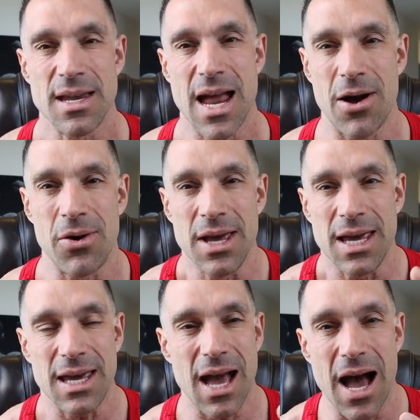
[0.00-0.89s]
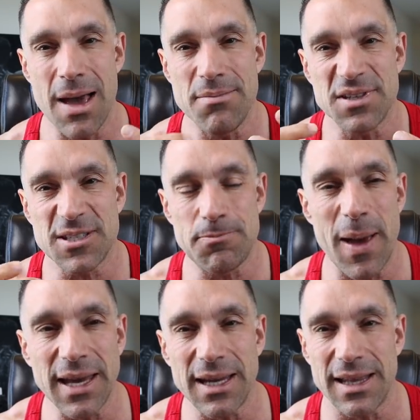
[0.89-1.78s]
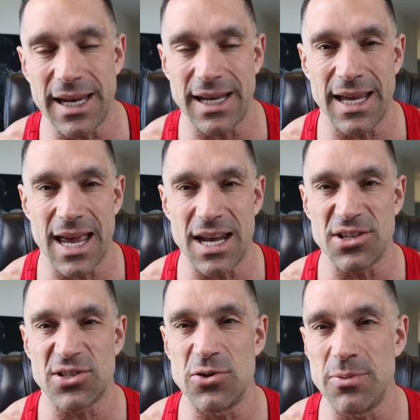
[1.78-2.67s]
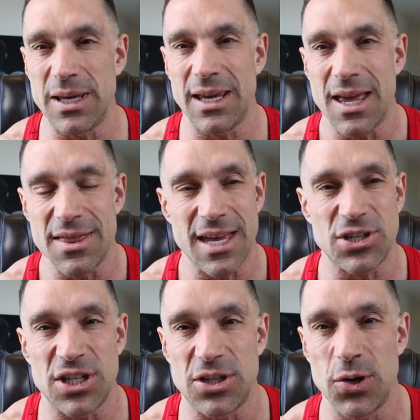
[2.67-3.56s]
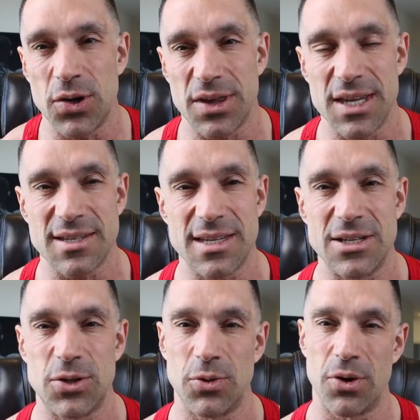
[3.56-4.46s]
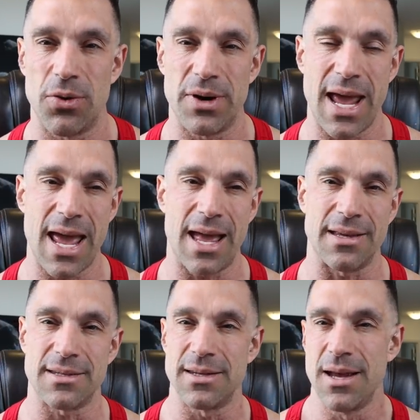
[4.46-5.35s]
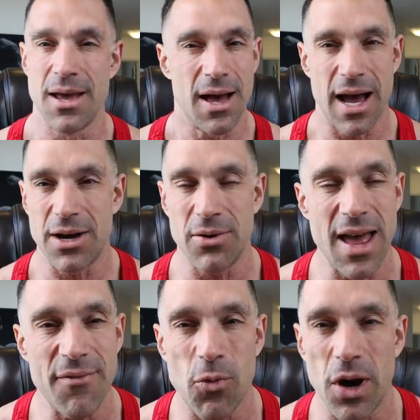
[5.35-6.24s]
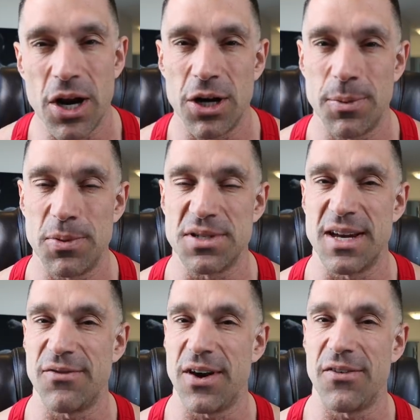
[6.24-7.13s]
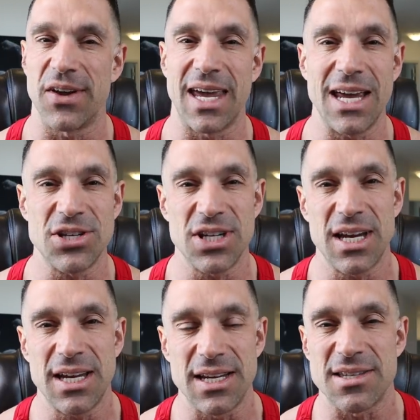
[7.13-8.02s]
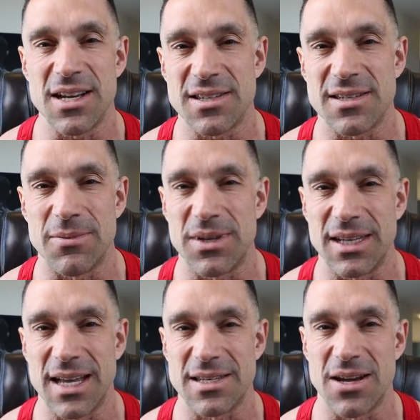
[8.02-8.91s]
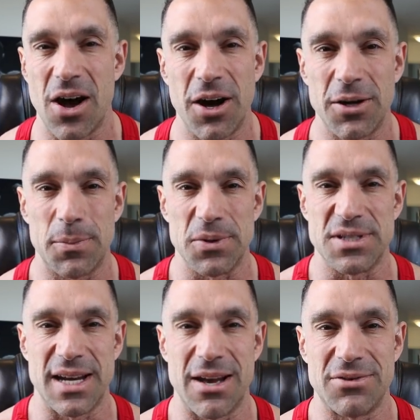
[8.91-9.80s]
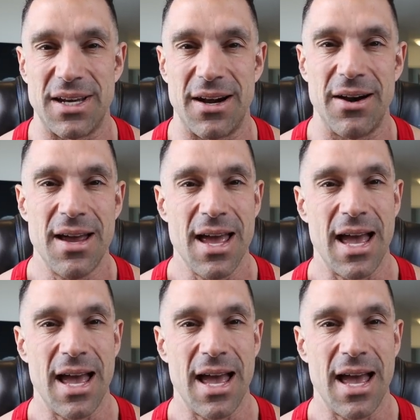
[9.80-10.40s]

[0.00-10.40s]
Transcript: Now, I'm speculating and assuming that she took this into her own hands. I don't have 100% verification. It's not something that's 100% out there.